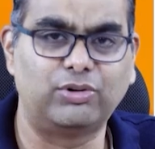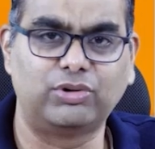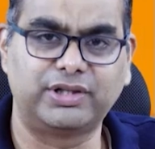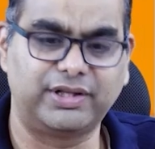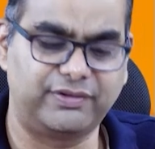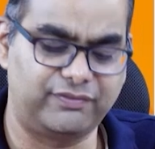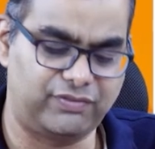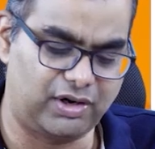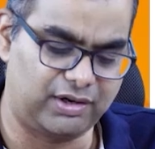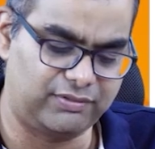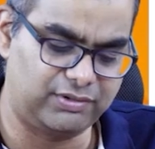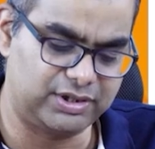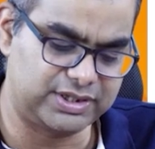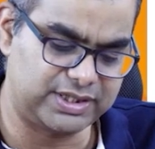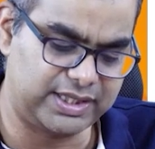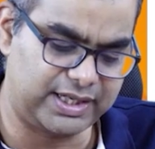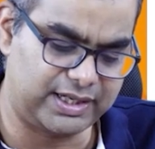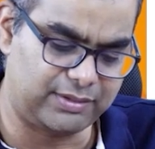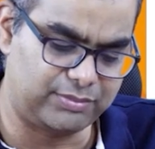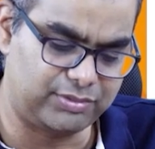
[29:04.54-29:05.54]
don't think forward
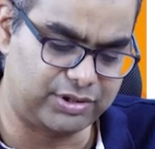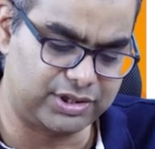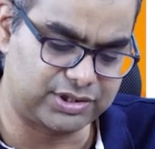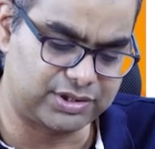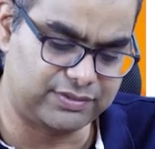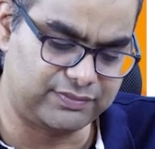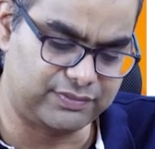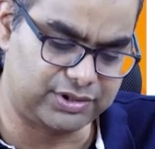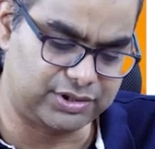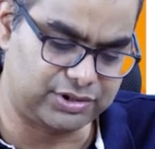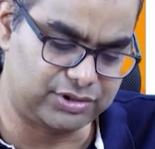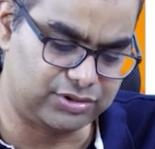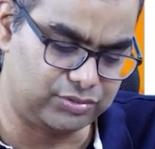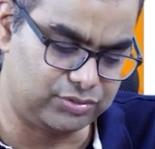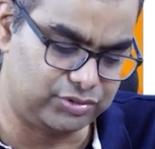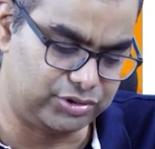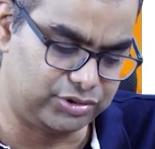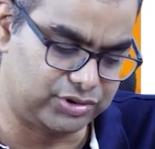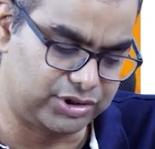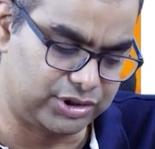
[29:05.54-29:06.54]
CA computation we
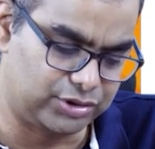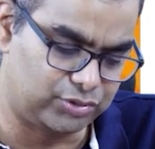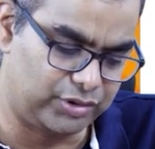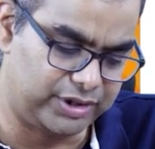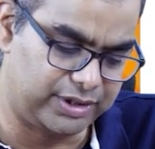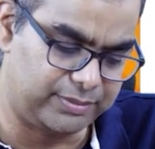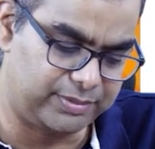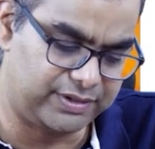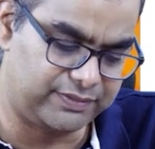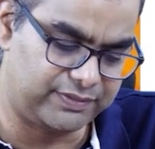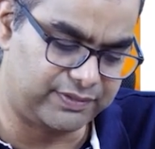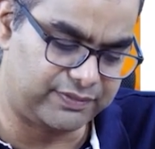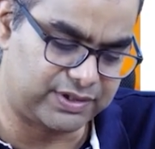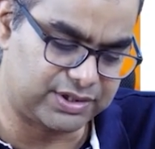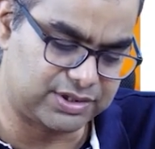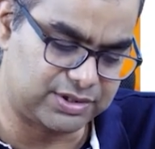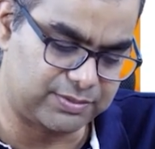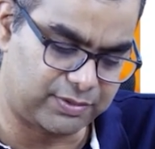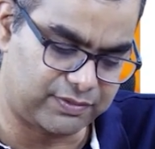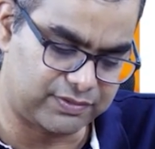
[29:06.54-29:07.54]
do using two independent
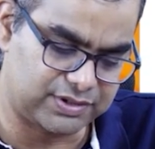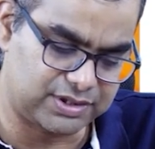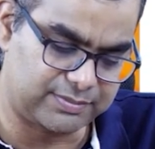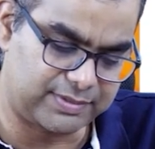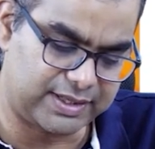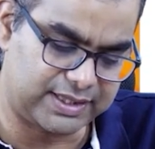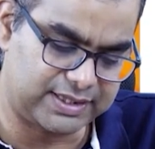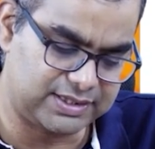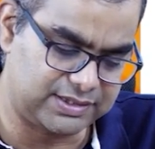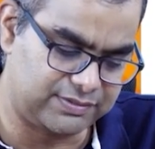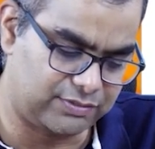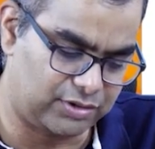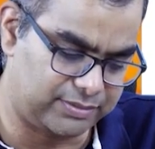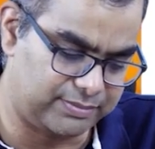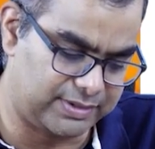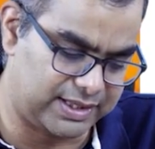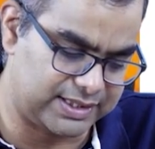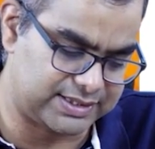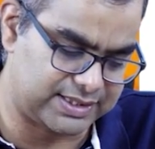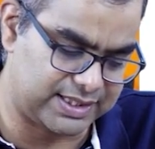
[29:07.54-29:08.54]
verifications in the professional practice
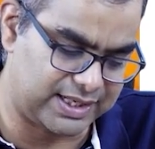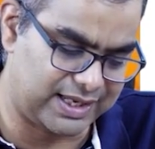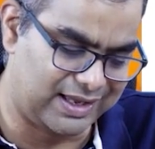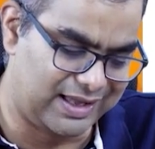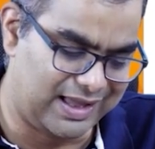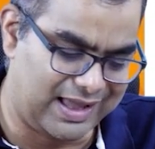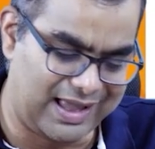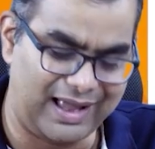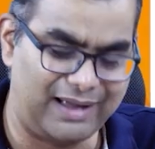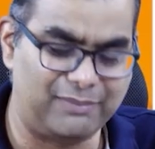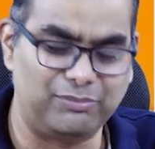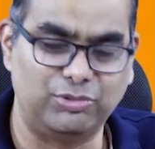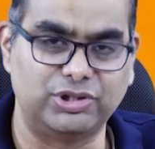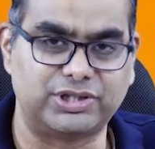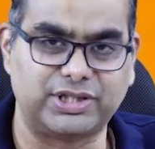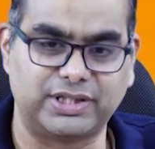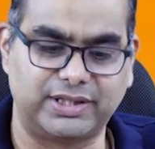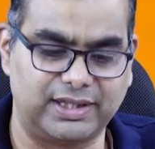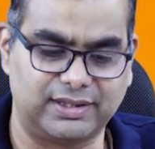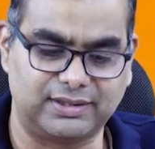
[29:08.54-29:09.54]
divided by ICAI.
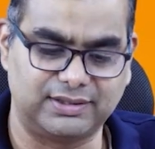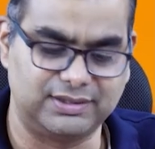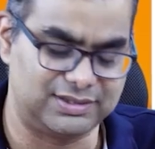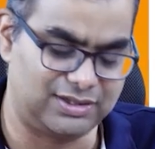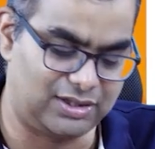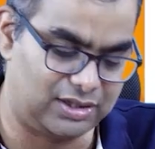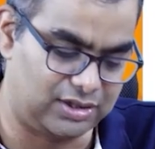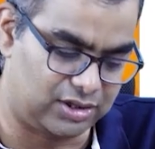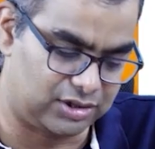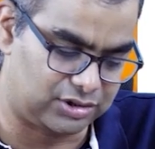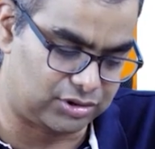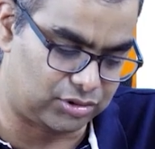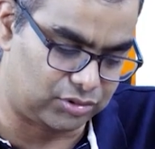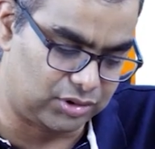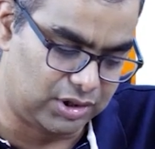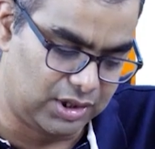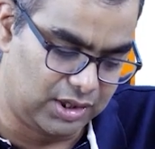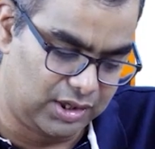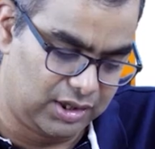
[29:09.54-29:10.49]
Bullshit, yeah, this is all not true.